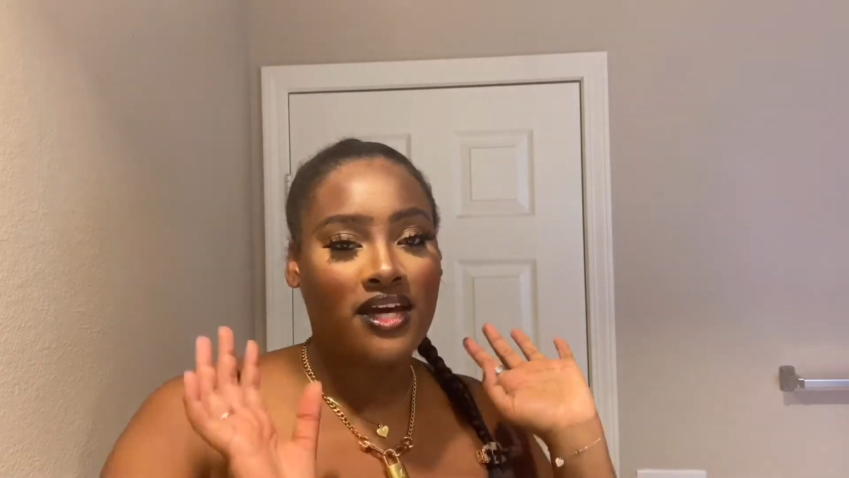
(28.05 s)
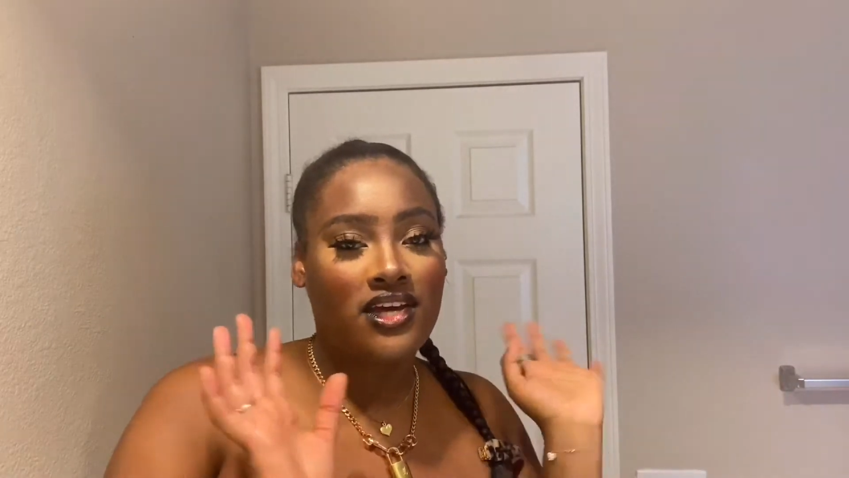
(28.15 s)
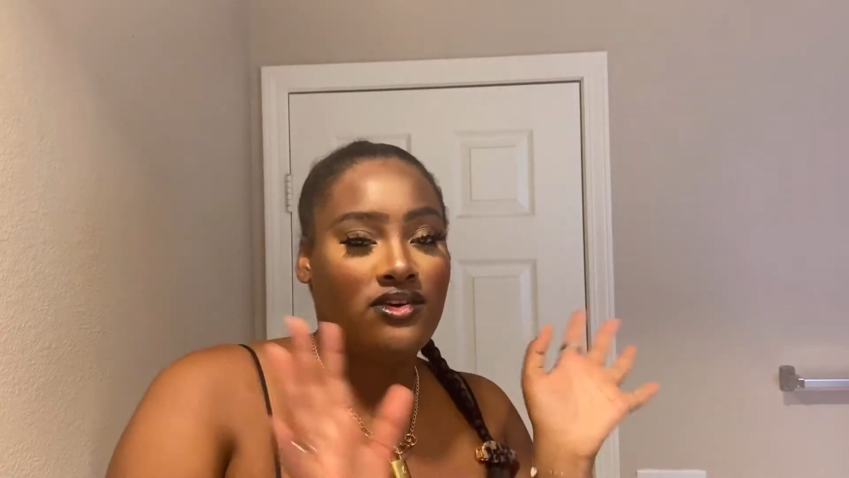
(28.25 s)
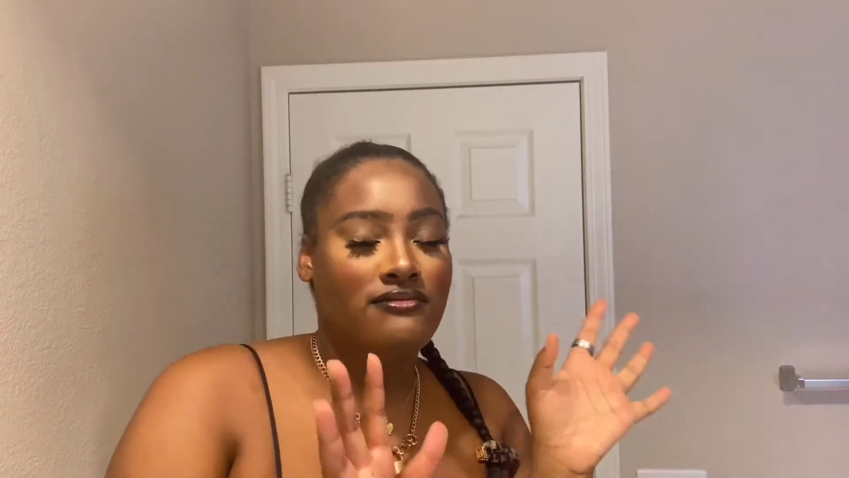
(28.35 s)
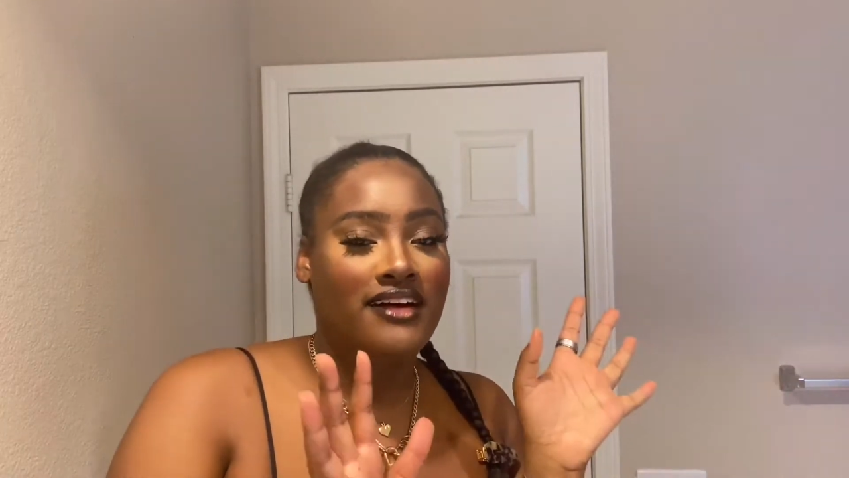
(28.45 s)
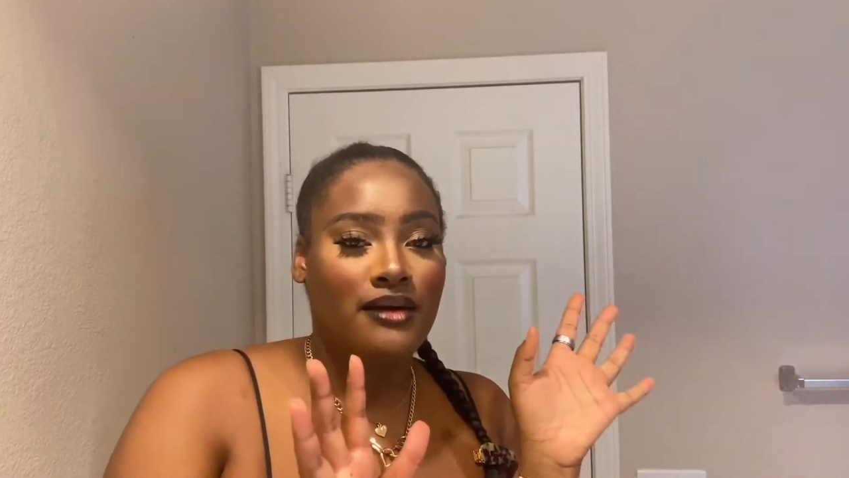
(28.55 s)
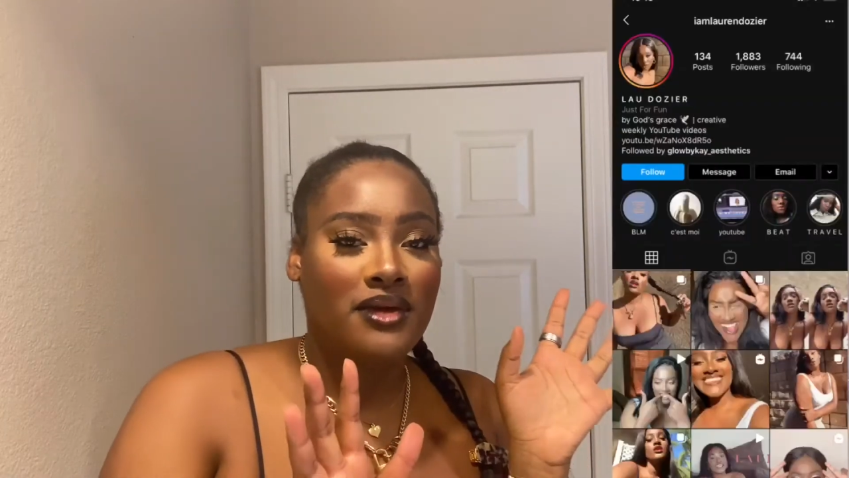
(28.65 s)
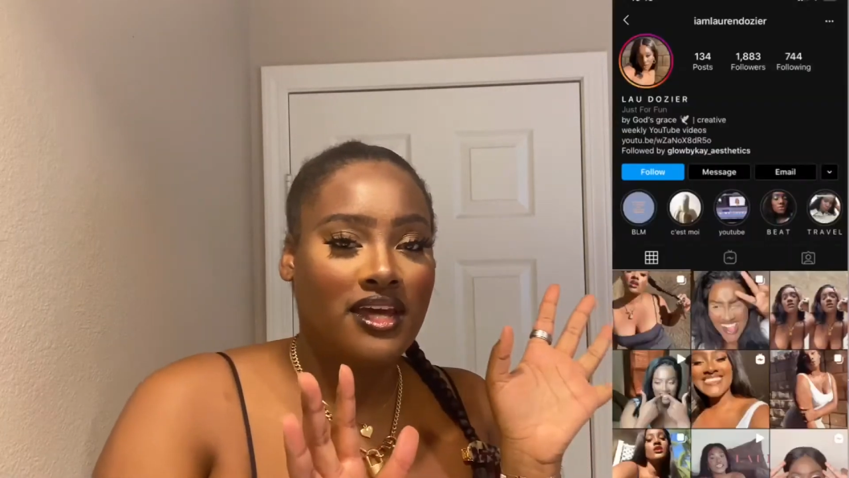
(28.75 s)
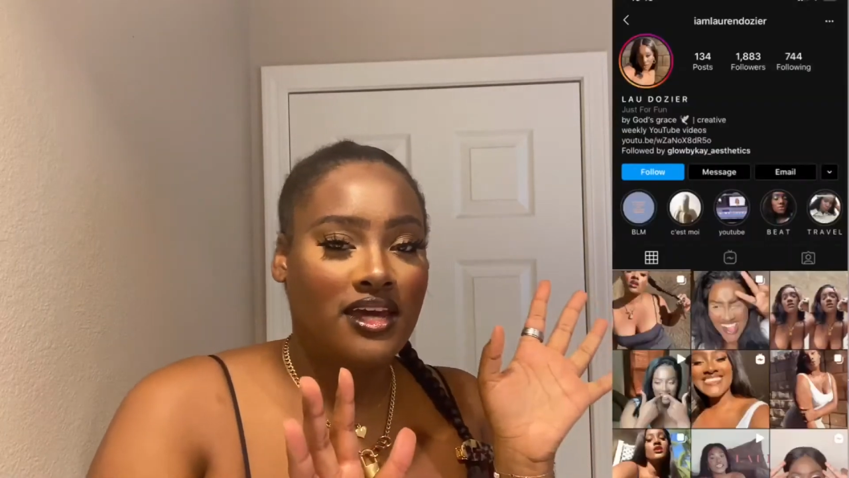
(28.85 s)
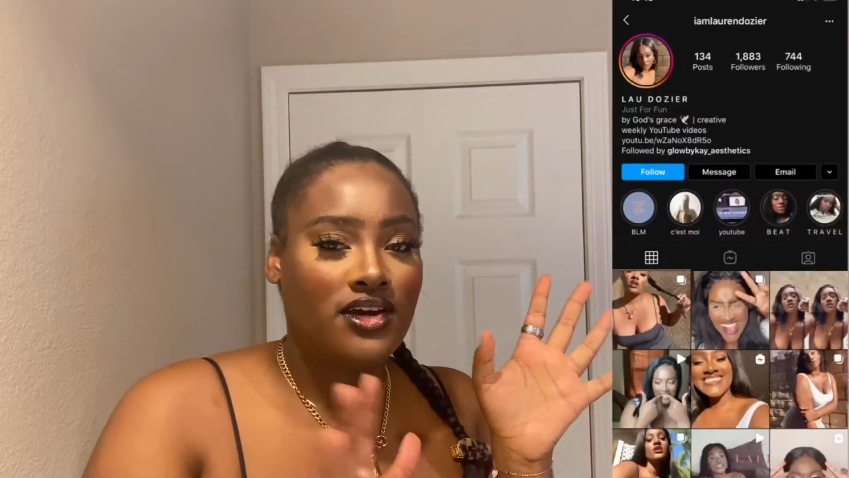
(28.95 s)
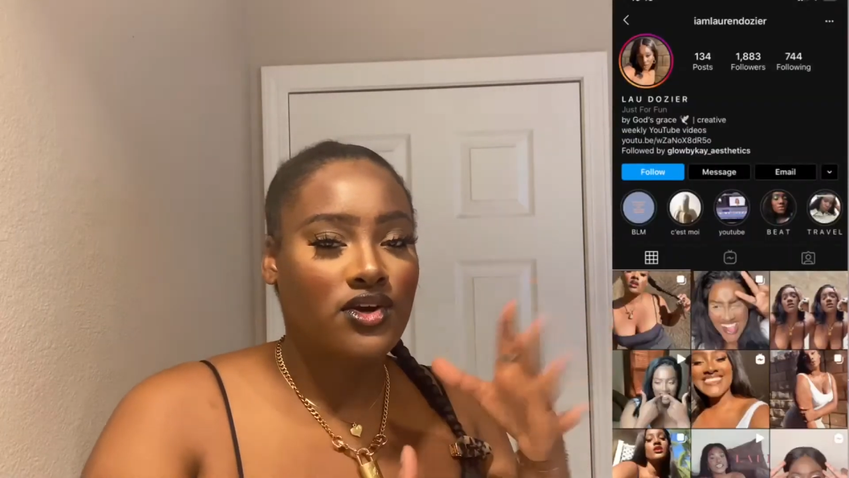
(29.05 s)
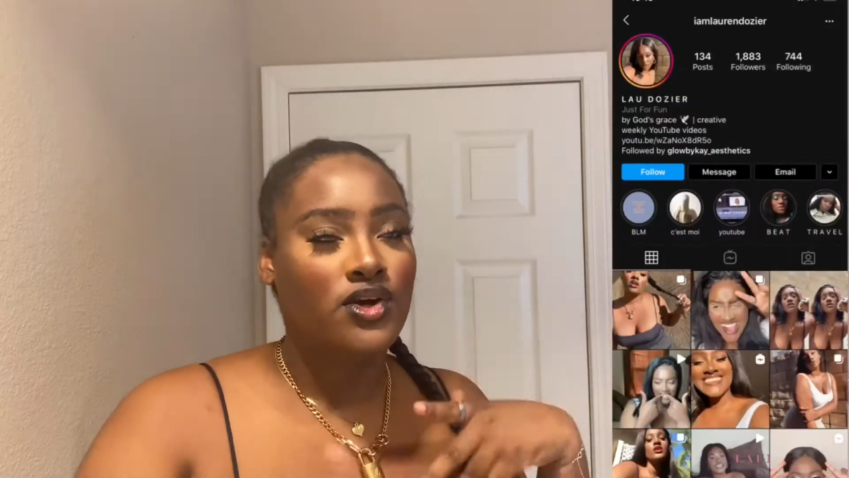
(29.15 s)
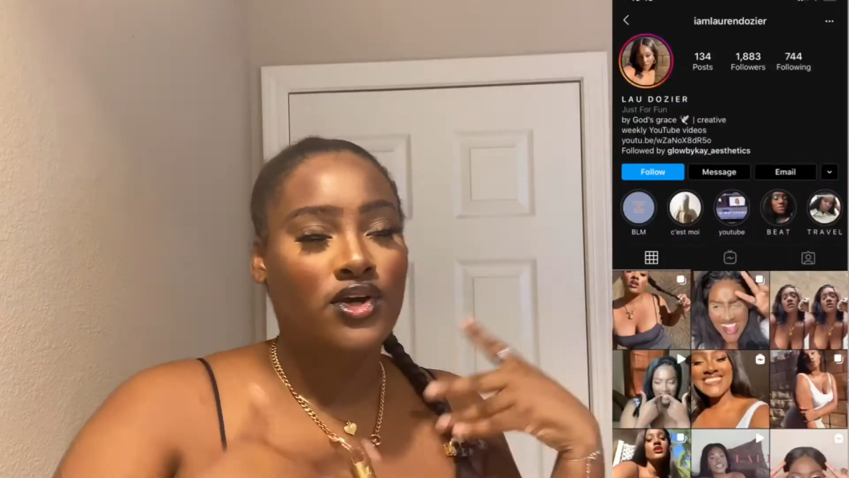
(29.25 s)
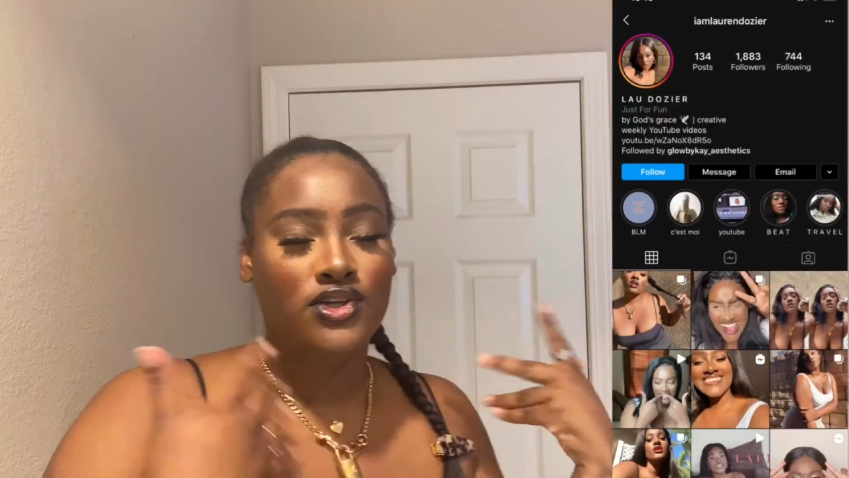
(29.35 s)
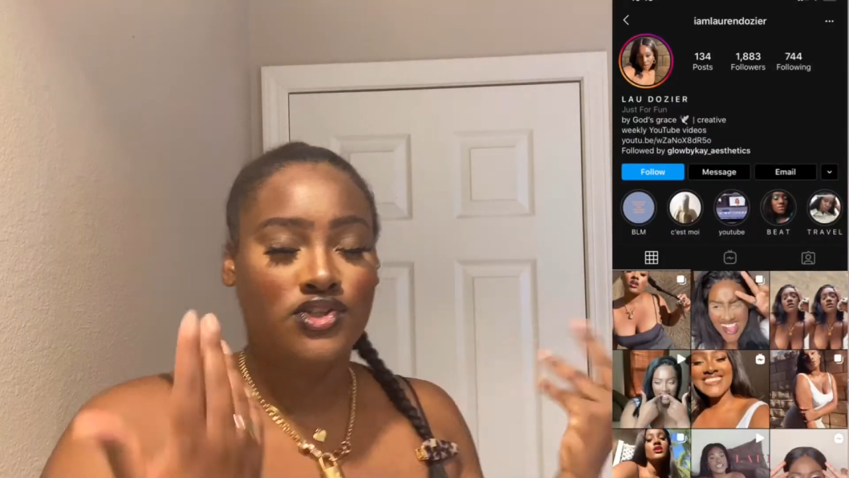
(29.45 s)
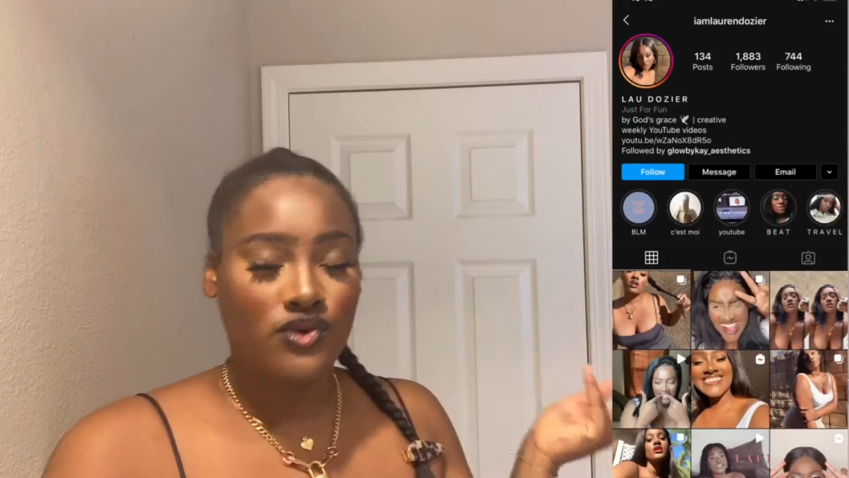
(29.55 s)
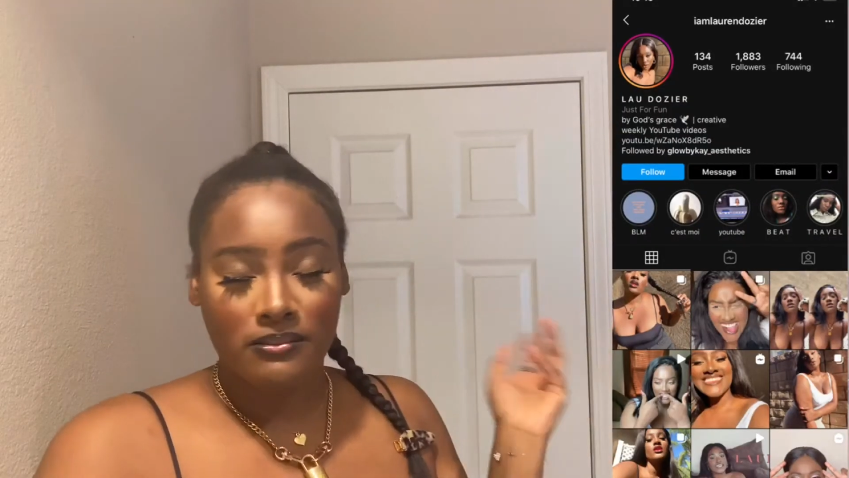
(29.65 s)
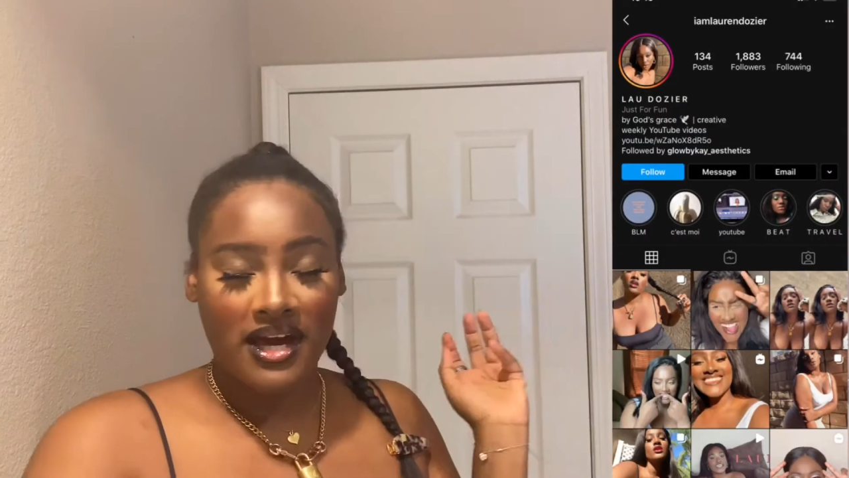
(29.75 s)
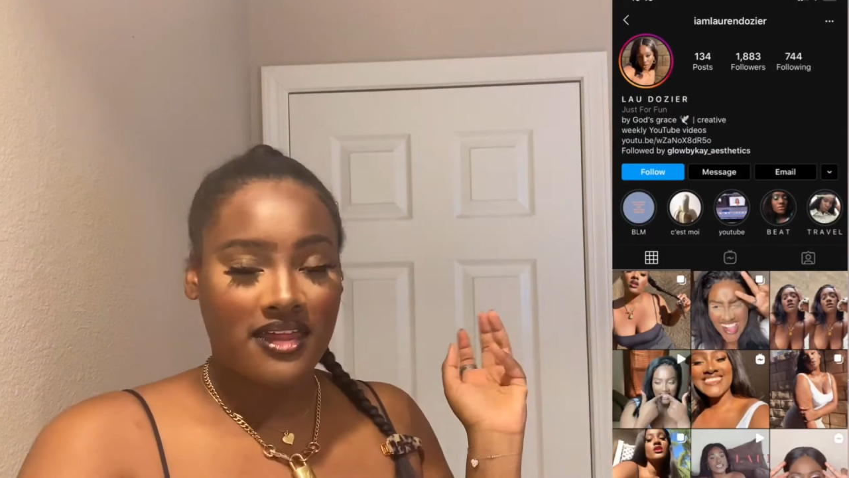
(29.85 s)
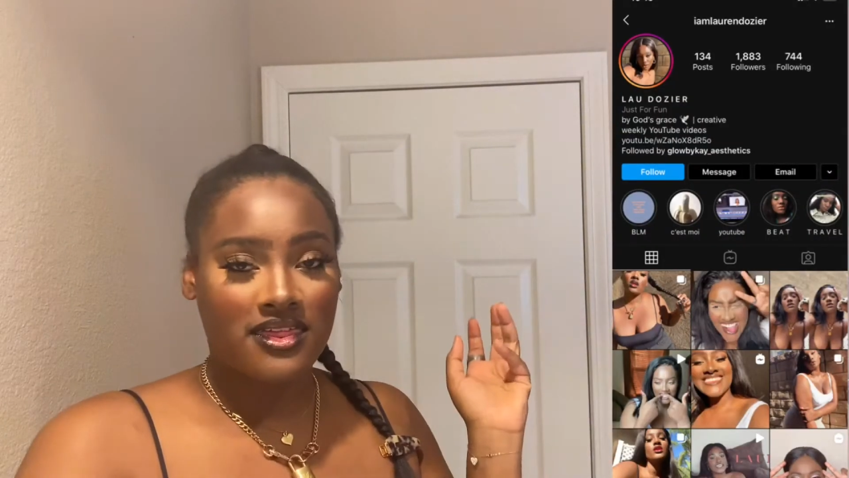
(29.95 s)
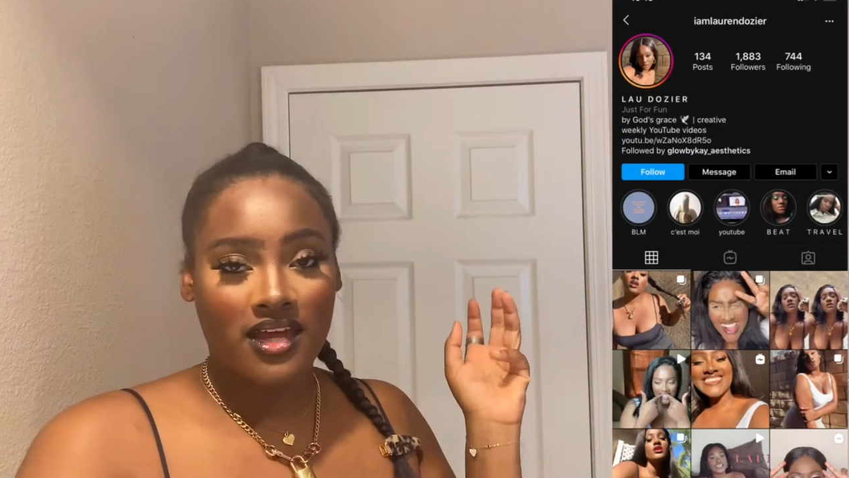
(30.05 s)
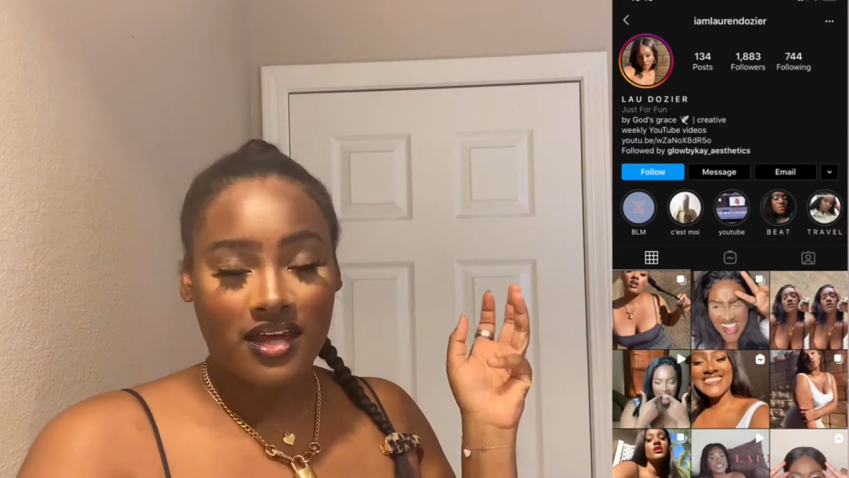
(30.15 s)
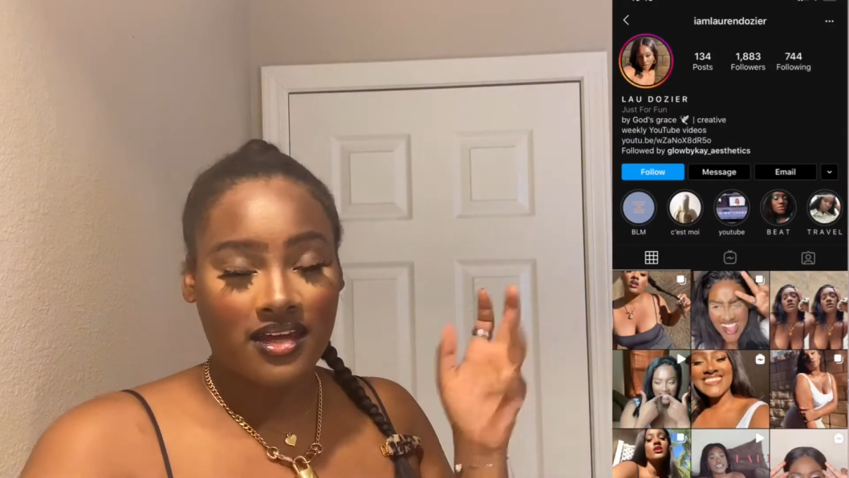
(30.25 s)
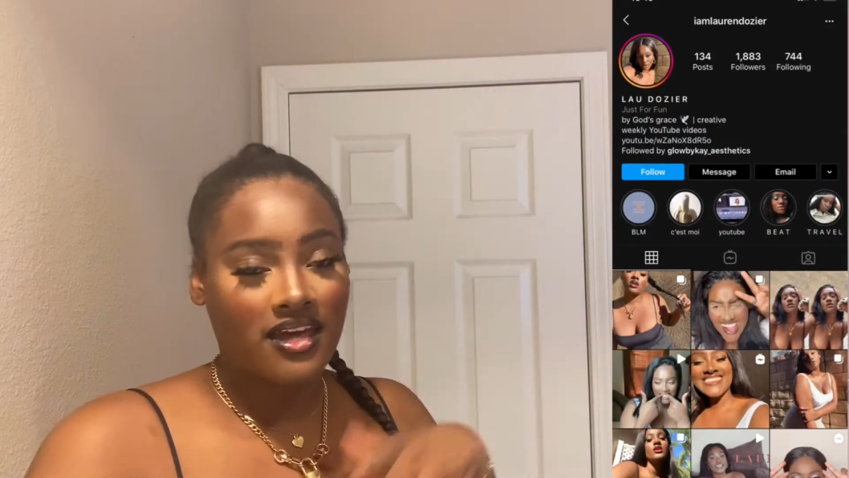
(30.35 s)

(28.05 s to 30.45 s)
You can find me here doing my thing